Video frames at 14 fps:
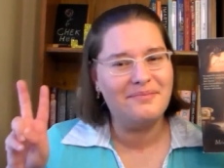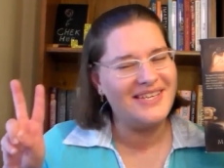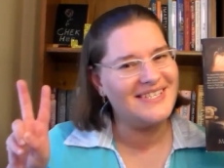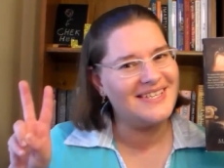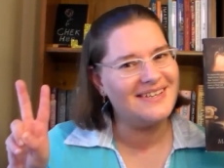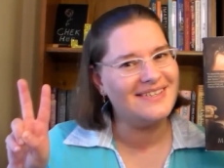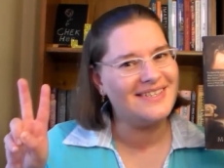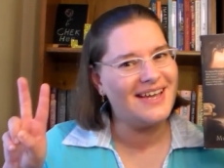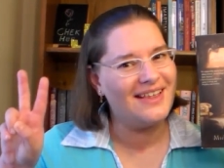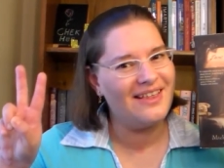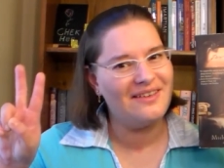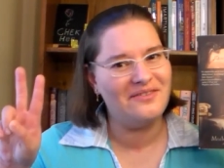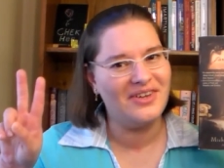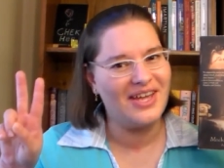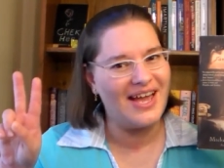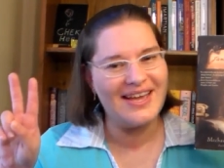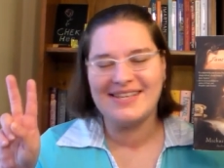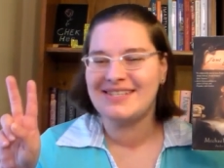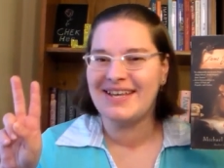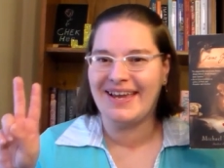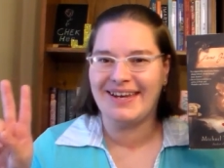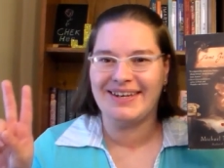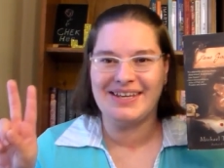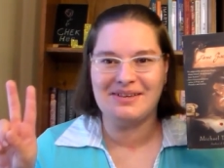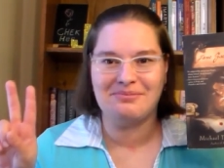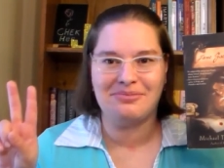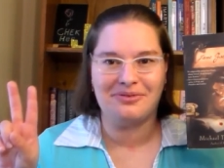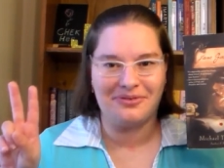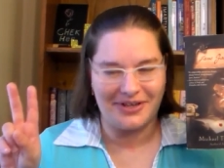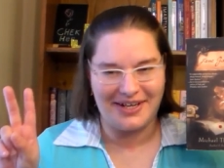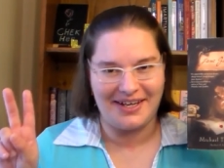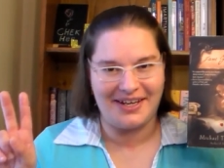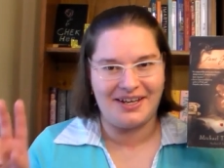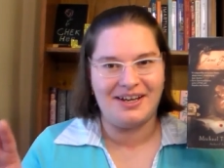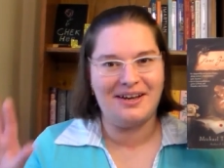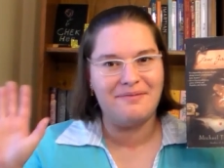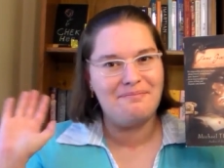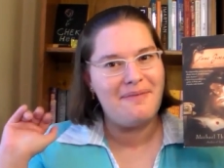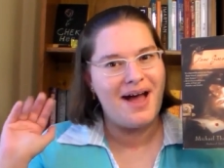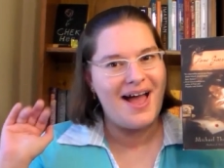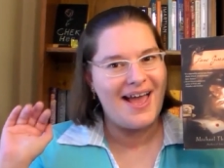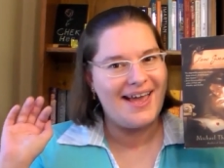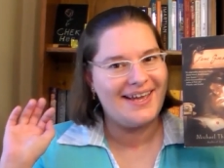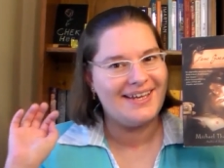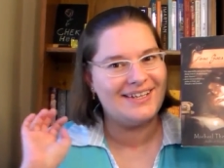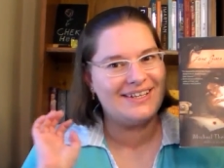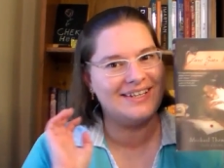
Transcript: Peace out. I love you guys and keep reading. Bye.